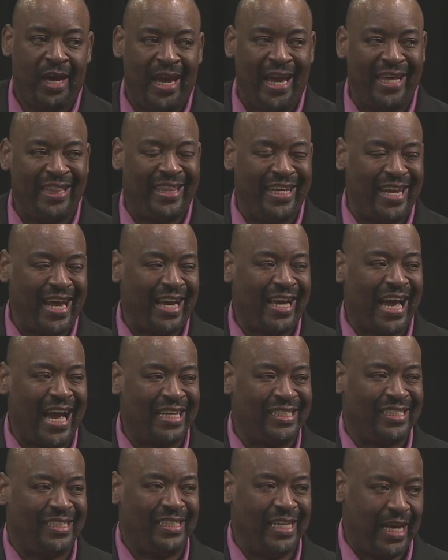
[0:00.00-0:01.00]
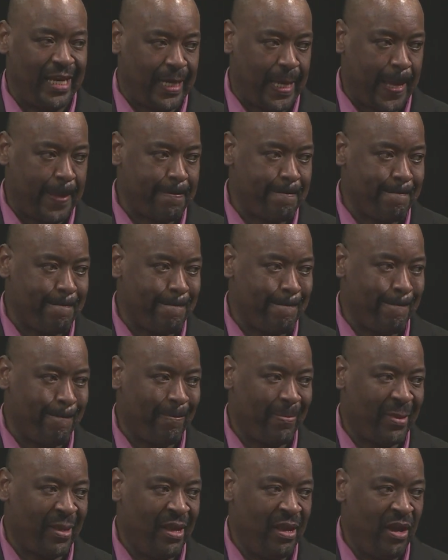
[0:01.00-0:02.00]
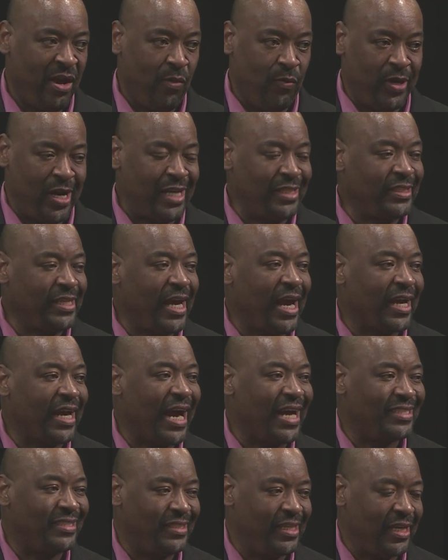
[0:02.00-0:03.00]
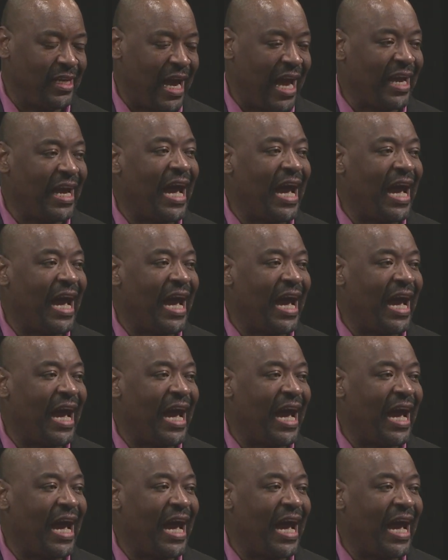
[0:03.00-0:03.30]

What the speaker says: and then I got sick. When I say I got sick.